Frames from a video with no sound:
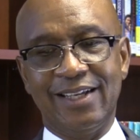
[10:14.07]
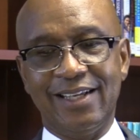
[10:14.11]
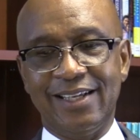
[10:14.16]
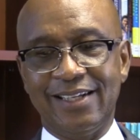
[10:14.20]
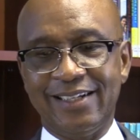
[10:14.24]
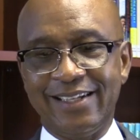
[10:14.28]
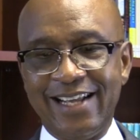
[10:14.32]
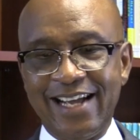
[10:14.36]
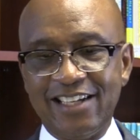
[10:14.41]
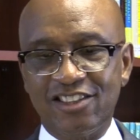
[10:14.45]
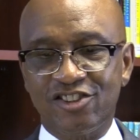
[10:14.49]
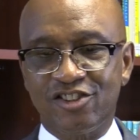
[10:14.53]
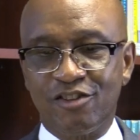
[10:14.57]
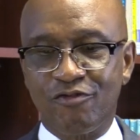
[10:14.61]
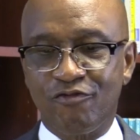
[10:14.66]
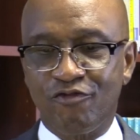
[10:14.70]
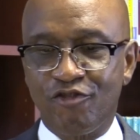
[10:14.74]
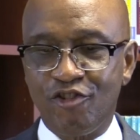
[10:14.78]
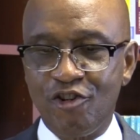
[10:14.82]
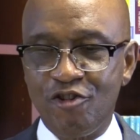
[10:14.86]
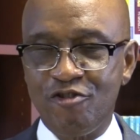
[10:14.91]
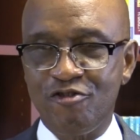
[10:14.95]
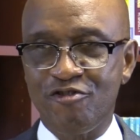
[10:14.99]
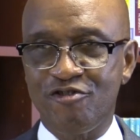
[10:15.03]
That's the
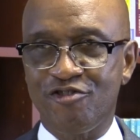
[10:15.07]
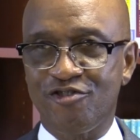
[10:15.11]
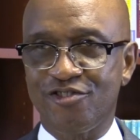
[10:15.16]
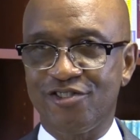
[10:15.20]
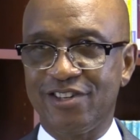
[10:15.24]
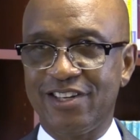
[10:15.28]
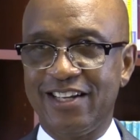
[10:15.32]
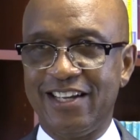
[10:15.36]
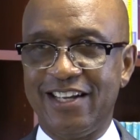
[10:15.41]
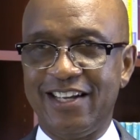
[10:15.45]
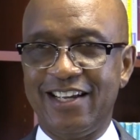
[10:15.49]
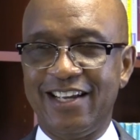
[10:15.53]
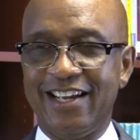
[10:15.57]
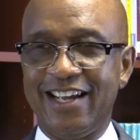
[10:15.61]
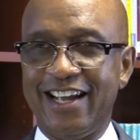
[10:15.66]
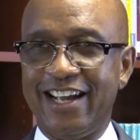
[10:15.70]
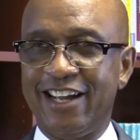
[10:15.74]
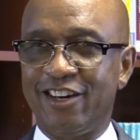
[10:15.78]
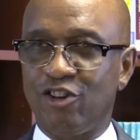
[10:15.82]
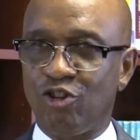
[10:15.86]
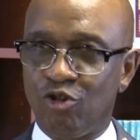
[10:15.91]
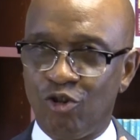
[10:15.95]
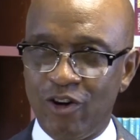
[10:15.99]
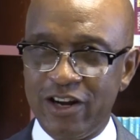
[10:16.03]
first
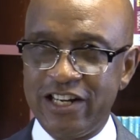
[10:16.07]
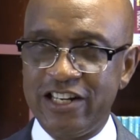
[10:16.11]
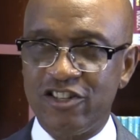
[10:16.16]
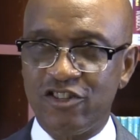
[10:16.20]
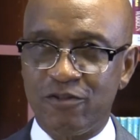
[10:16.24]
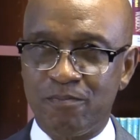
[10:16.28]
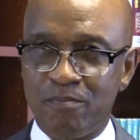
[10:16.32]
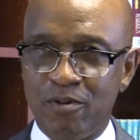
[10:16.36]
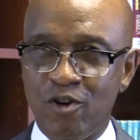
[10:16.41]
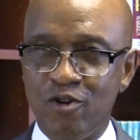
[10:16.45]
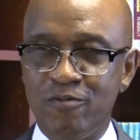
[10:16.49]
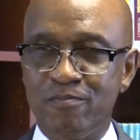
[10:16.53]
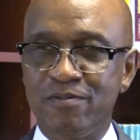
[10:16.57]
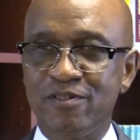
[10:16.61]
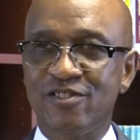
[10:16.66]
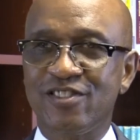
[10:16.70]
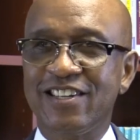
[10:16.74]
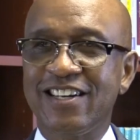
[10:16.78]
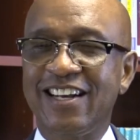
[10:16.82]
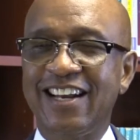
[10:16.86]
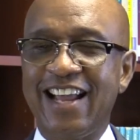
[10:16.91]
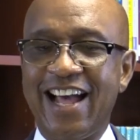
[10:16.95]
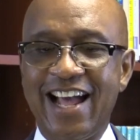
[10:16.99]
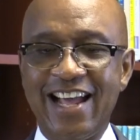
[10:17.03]
and greatest purpose
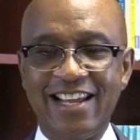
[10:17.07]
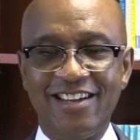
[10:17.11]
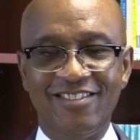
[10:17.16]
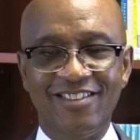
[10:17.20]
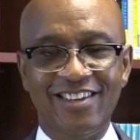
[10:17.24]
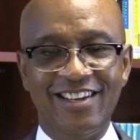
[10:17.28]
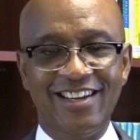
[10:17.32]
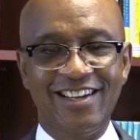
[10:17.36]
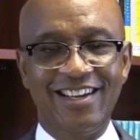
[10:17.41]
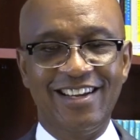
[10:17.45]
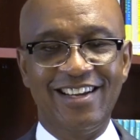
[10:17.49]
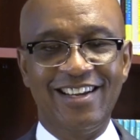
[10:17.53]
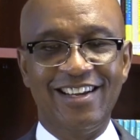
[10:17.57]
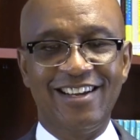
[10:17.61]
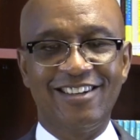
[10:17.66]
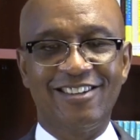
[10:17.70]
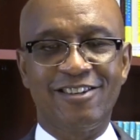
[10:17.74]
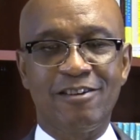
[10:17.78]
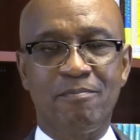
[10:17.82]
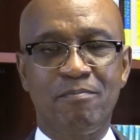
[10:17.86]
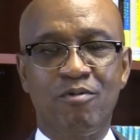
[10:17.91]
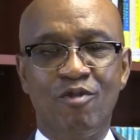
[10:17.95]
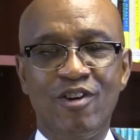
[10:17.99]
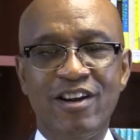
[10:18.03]
in life,
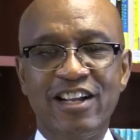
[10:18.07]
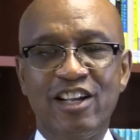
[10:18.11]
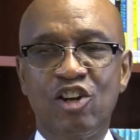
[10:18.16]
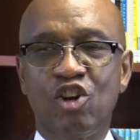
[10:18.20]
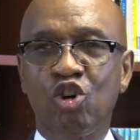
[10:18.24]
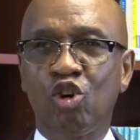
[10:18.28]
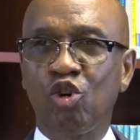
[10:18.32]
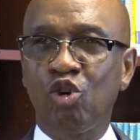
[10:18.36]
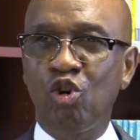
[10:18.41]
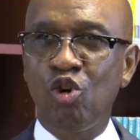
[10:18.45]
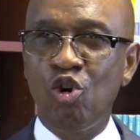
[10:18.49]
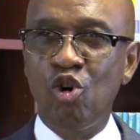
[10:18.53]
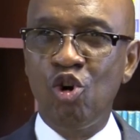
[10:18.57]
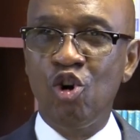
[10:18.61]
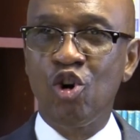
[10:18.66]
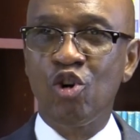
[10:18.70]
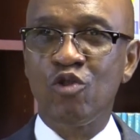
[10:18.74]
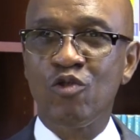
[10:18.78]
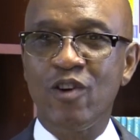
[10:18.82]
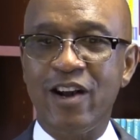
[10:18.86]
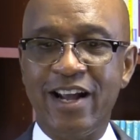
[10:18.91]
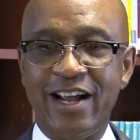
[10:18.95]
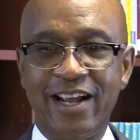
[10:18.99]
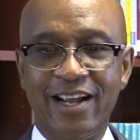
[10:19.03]
to bring
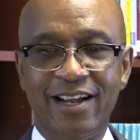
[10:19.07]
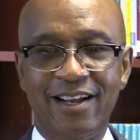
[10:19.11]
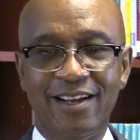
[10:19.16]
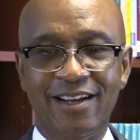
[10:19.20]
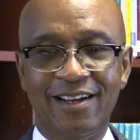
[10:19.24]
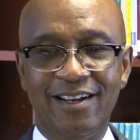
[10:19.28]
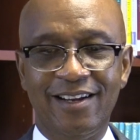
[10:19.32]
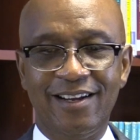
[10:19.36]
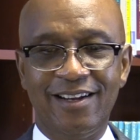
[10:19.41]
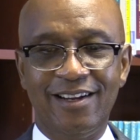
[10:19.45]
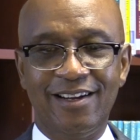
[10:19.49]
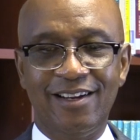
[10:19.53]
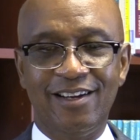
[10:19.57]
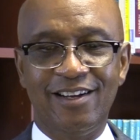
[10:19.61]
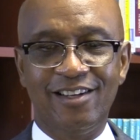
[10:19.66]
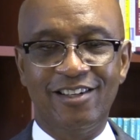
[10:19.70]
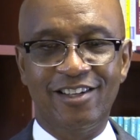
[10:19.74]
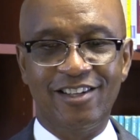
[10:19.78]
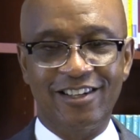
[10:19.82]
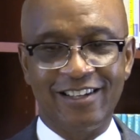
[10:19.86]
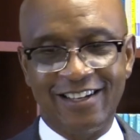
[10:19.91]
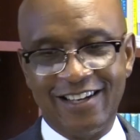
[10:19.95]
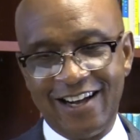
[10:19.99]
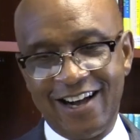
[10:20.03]
glory
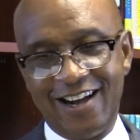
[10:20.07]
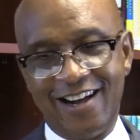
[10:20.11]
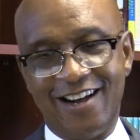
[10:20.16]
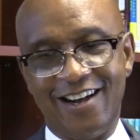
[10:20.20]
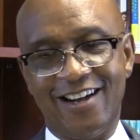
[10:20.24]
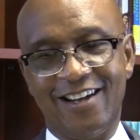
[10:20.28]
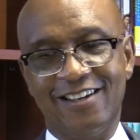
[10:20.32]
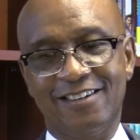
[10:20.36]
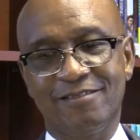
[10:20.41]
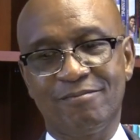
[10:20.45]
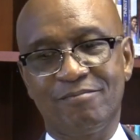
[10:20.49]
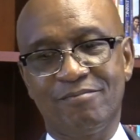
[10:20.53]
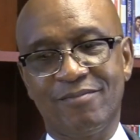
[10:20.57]
to God.